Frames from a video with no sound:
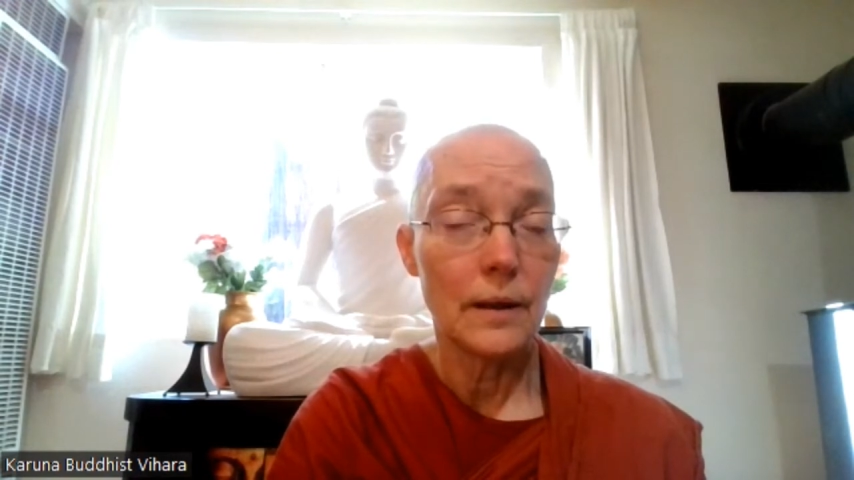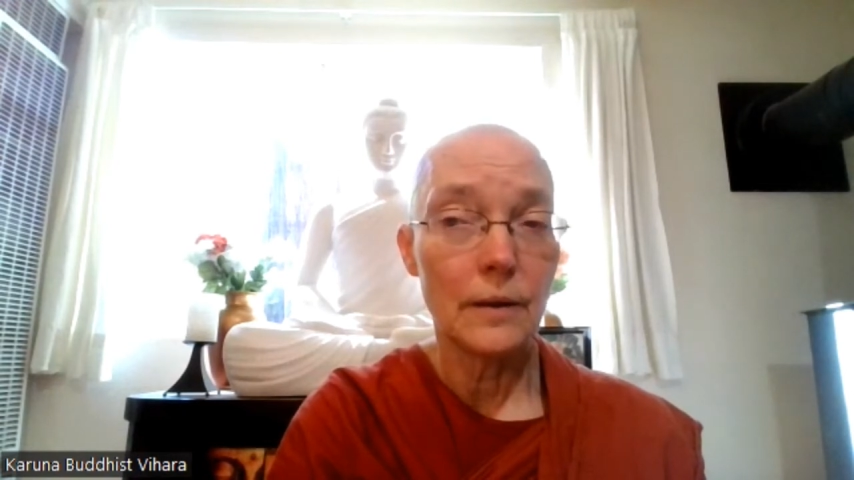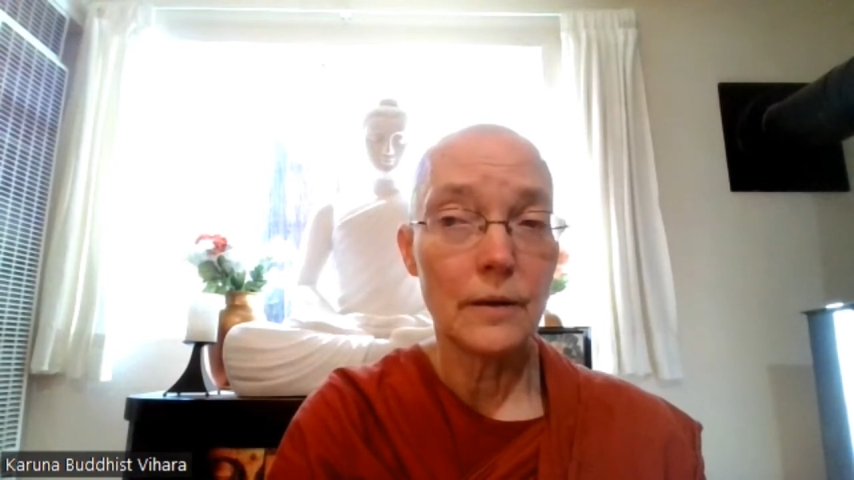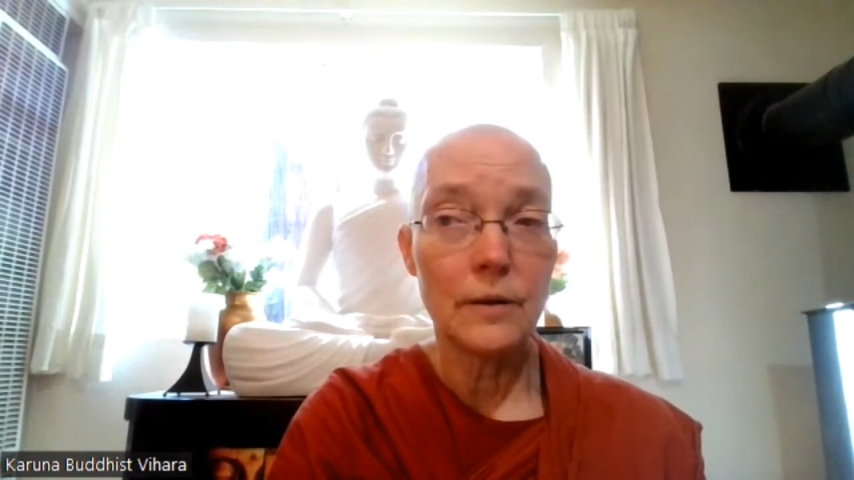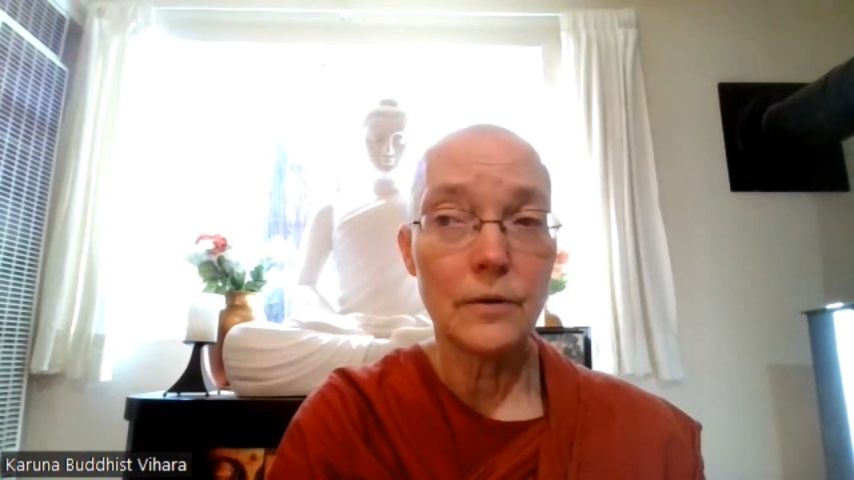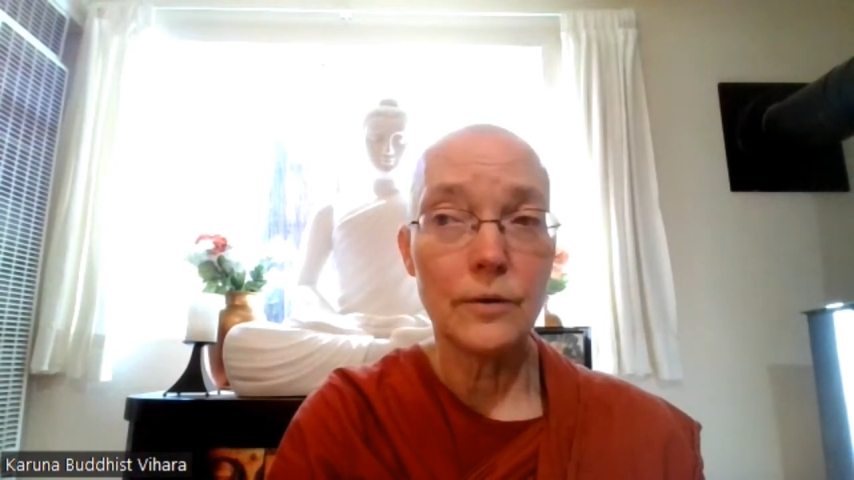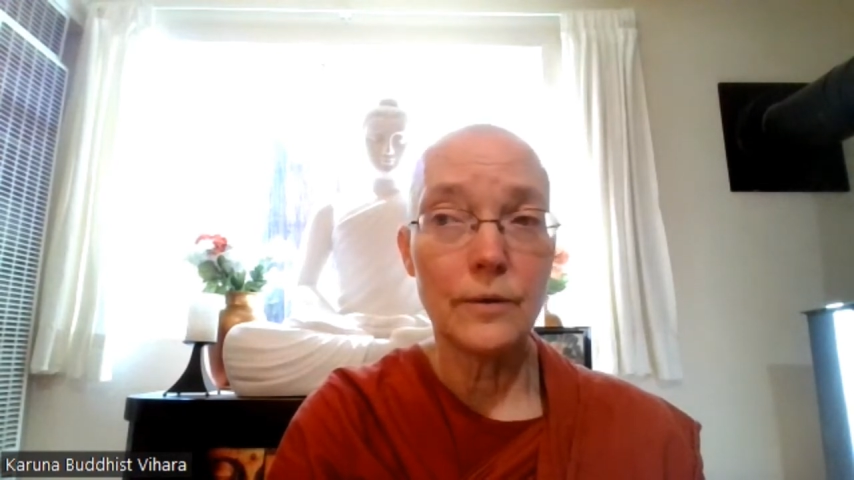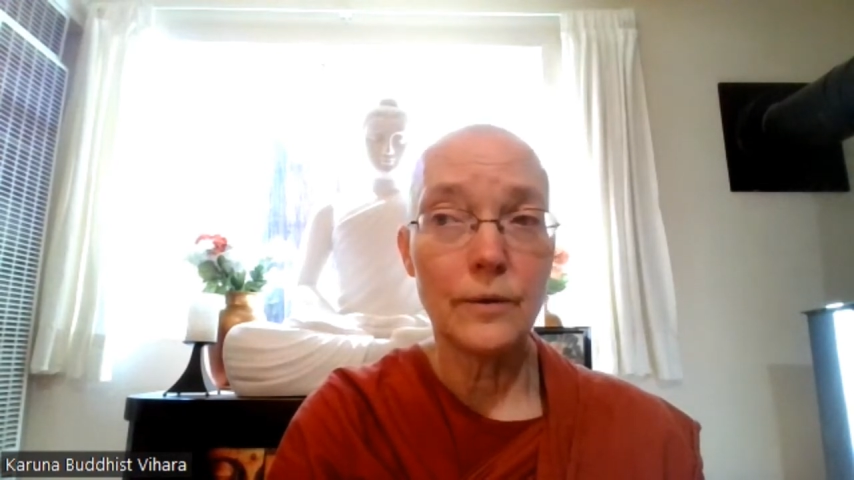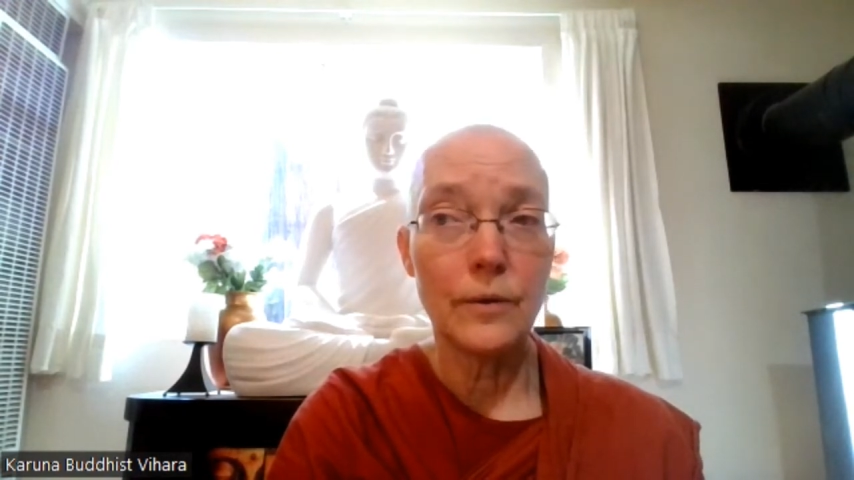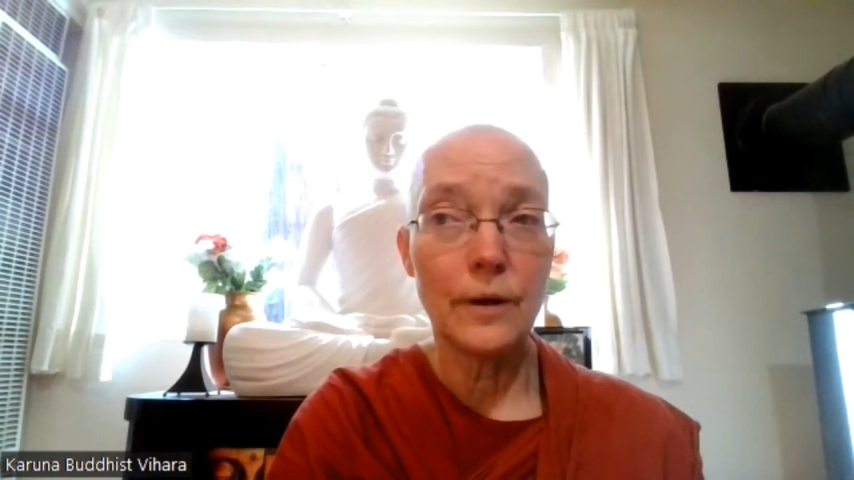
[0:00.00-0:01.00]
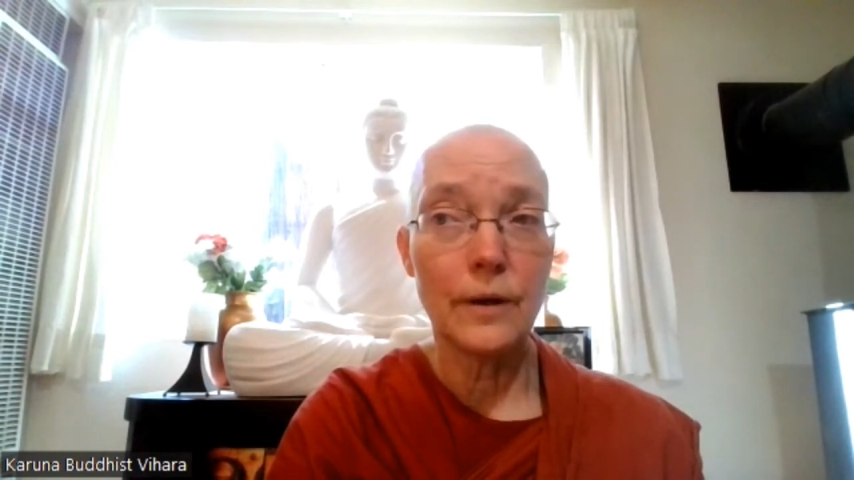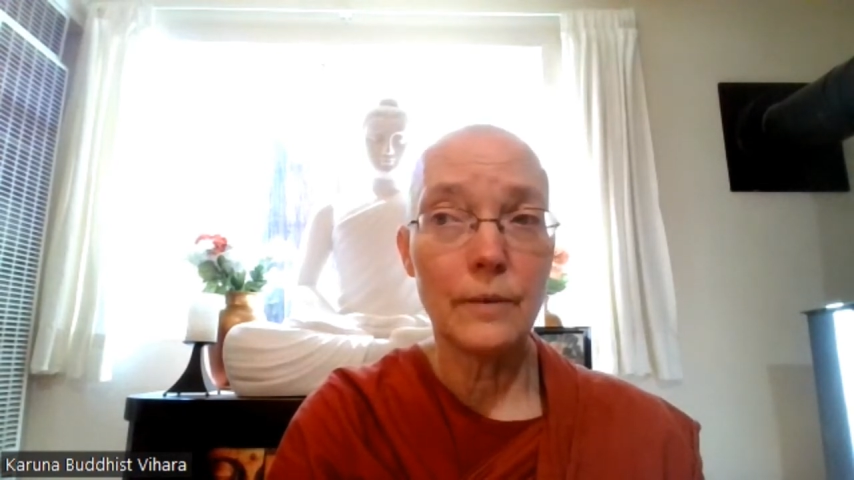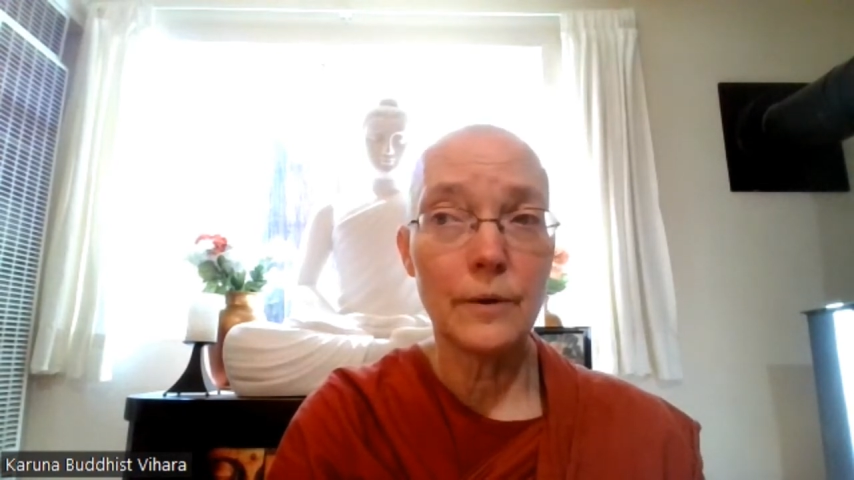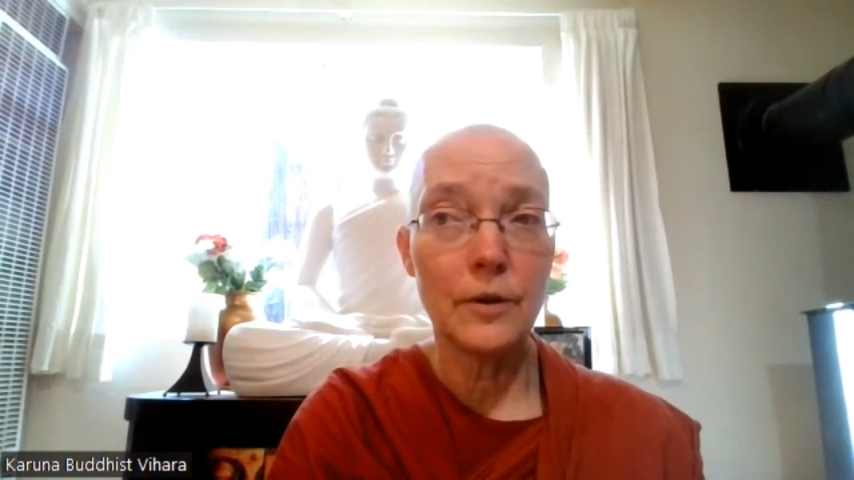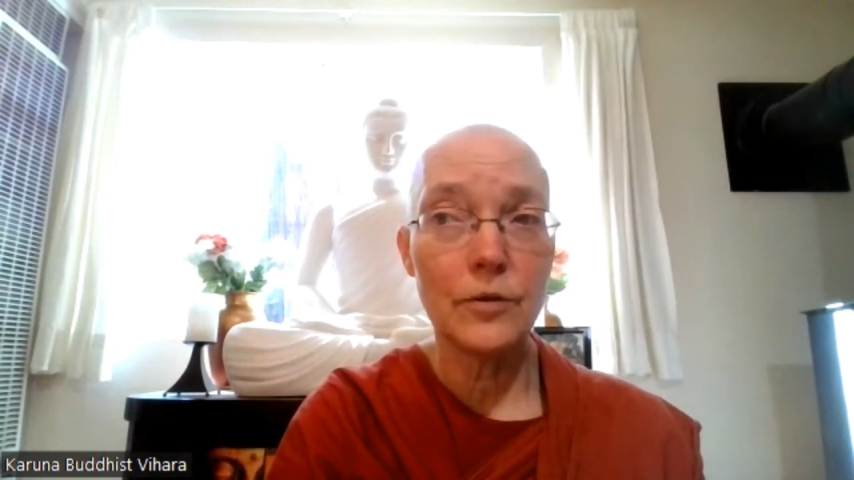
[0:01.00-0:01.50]
And
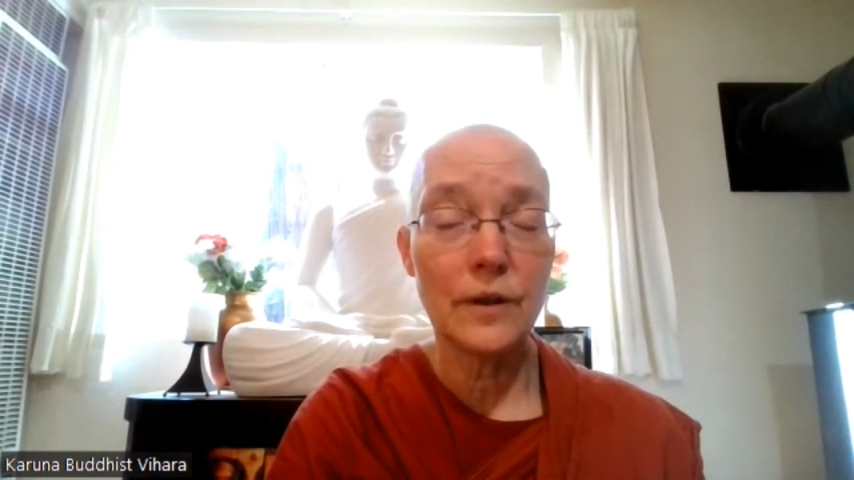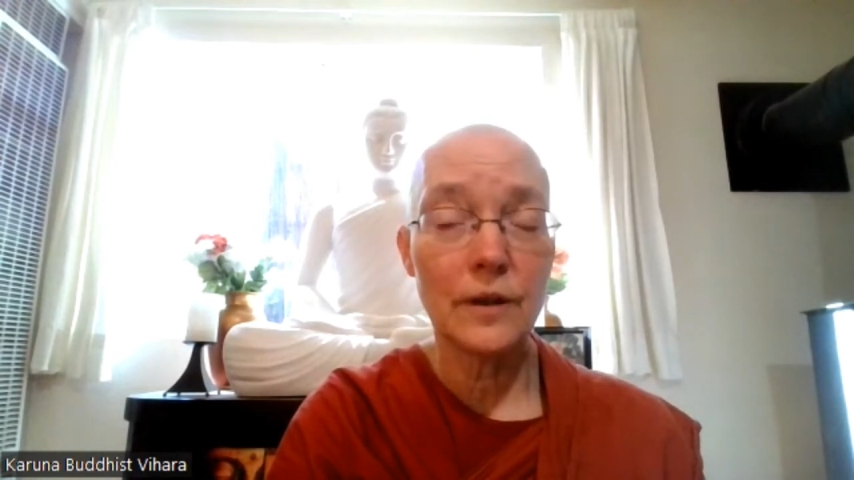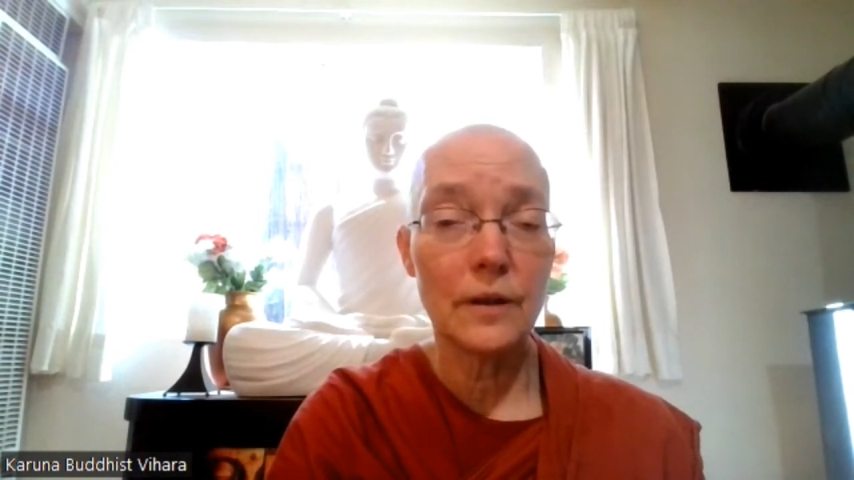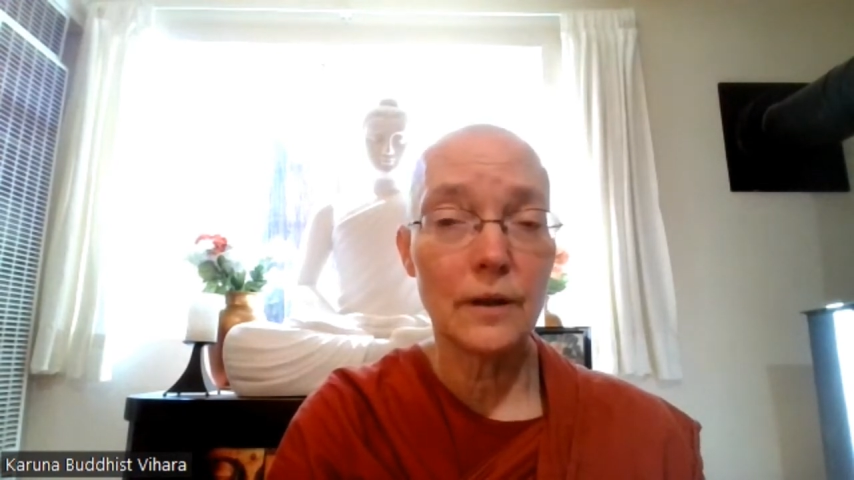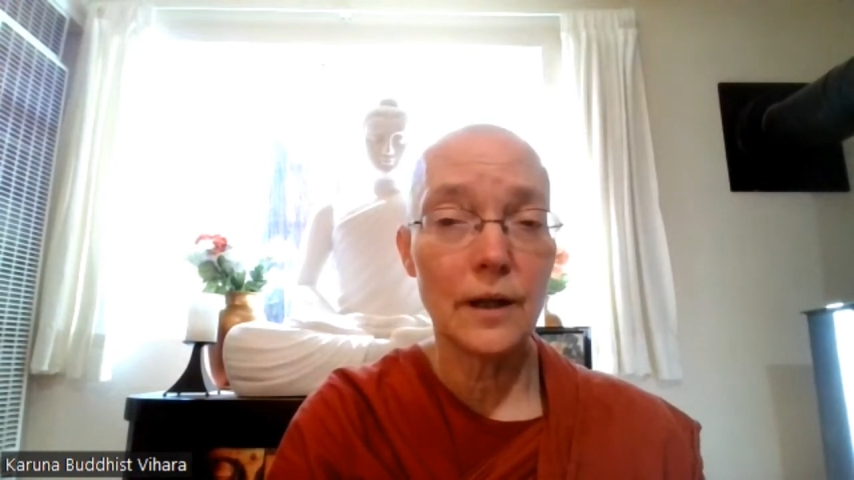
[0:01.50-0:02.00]
there's a